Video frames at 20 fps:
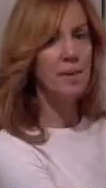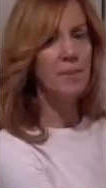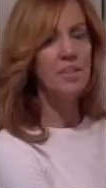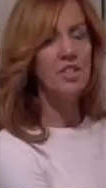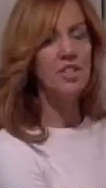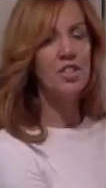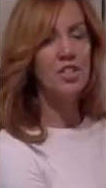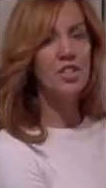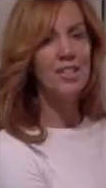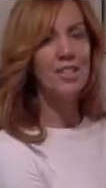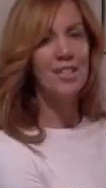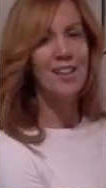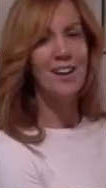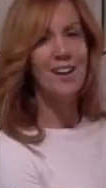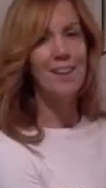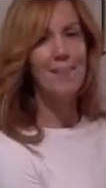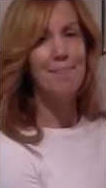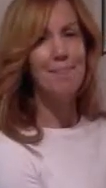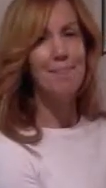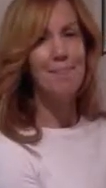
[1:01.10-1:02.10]
maybe just
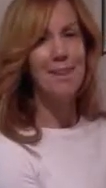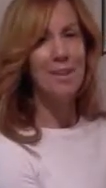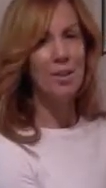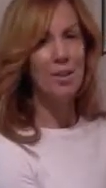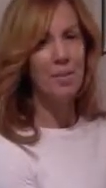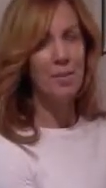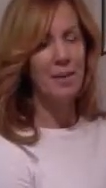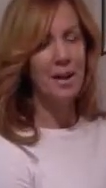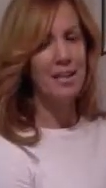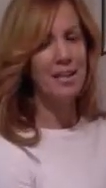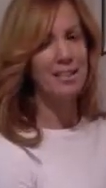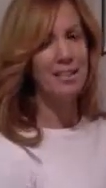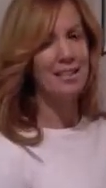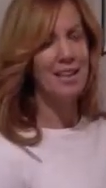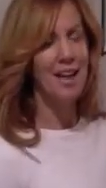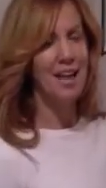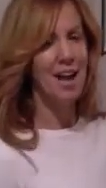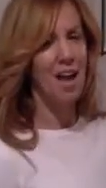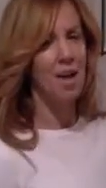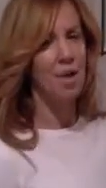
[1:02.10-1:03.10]
a micro bend in
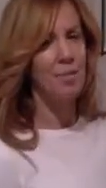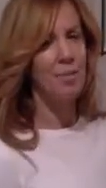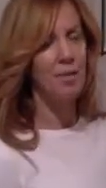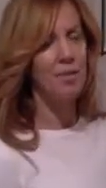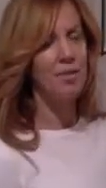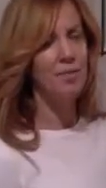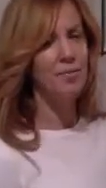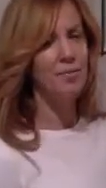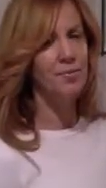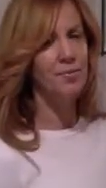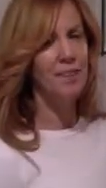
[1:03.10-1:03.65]
that elbow.